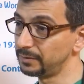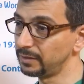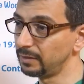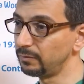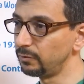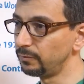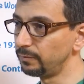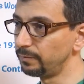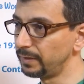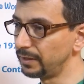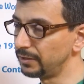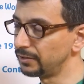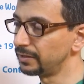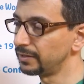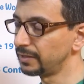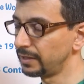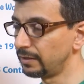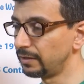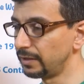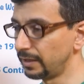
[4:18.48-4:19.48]
some of the
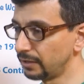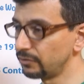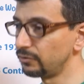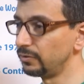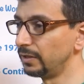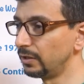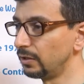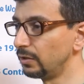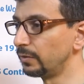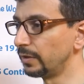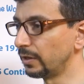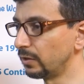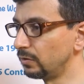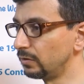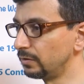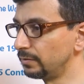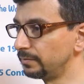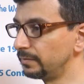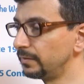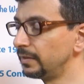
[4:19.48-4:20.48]
patients are actually going
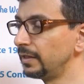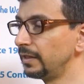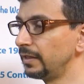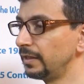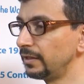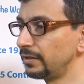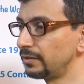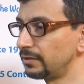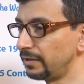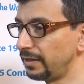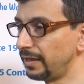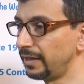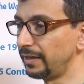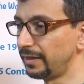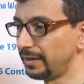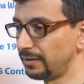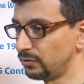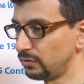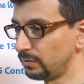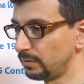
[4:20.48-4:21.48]
home today
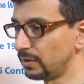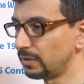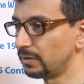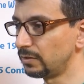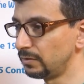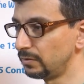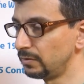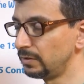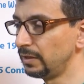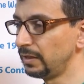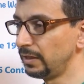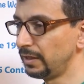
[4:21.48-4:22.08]
and tomorrow,